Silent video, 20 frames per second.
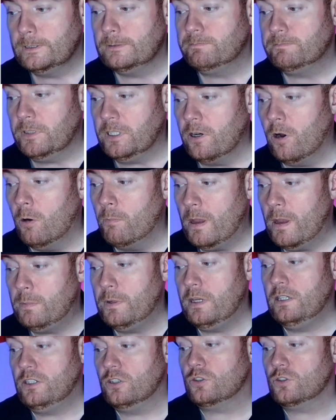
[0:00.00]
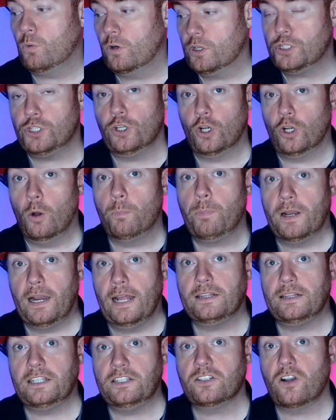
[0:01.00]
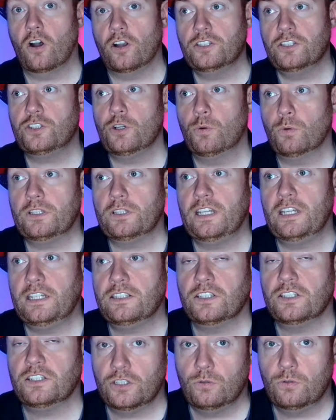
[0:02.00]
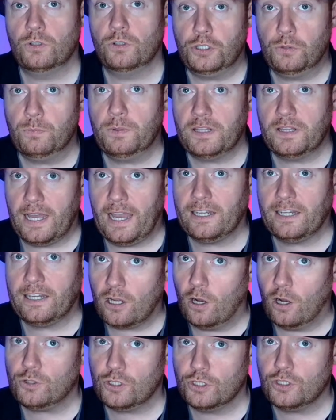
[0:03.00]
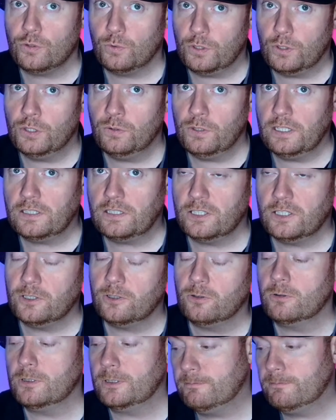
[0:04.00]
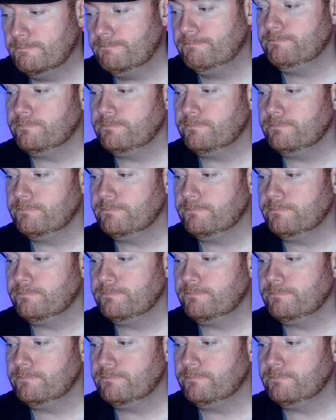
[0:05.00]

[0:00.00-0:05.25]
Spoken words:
maybe he just want to shut up and let these guys do what they need to do, and you be the head coach and do what you need to do, and